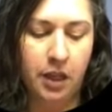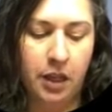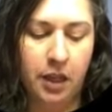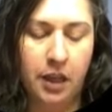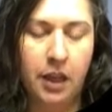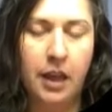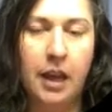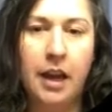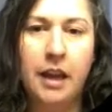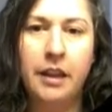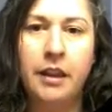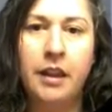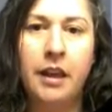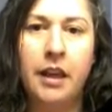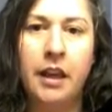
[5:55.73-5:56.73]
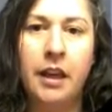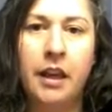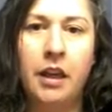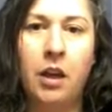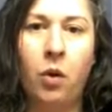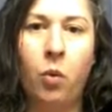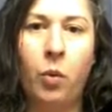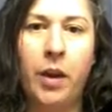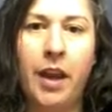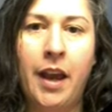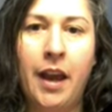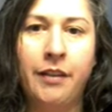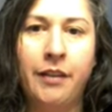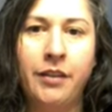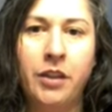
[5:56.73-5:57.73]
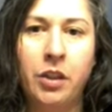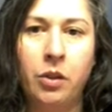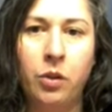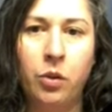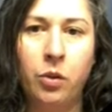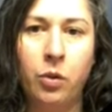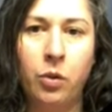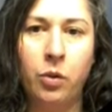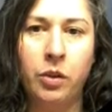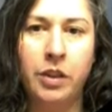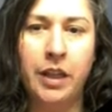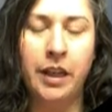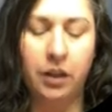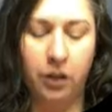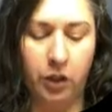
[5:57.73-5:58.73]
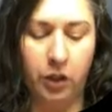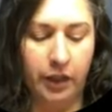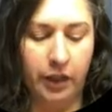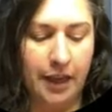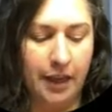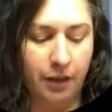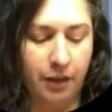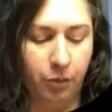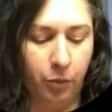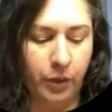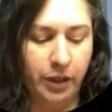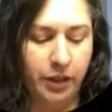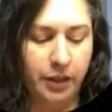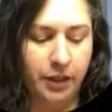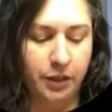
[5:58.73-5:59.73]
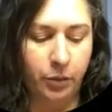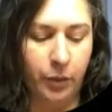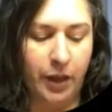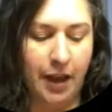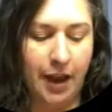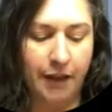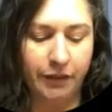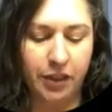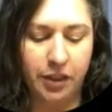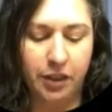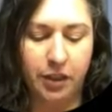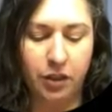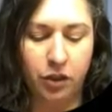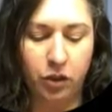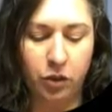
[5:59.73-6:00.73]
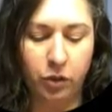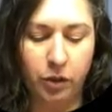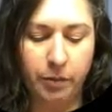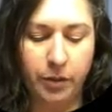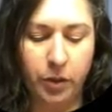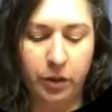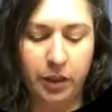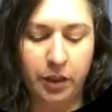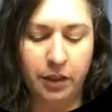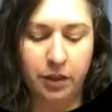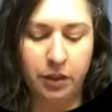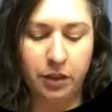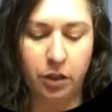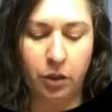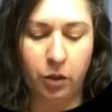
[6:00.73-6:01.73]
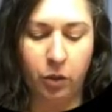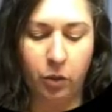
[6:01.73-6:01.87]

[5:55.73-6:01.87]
And then we have to take a look, and with this we have to distribute this 2.